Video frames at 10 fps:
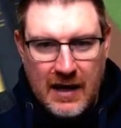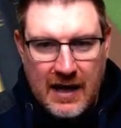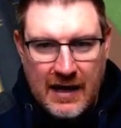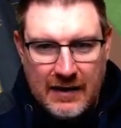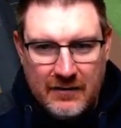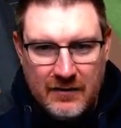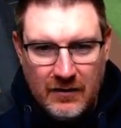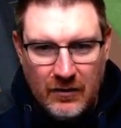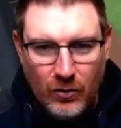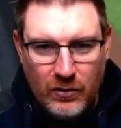And
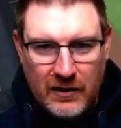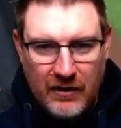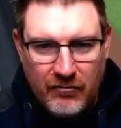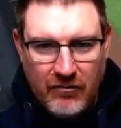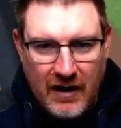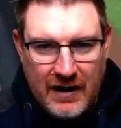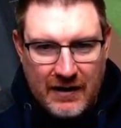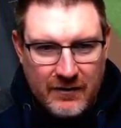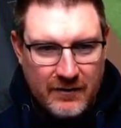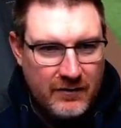Luca
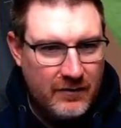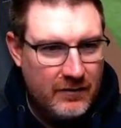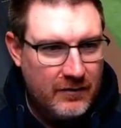Reyes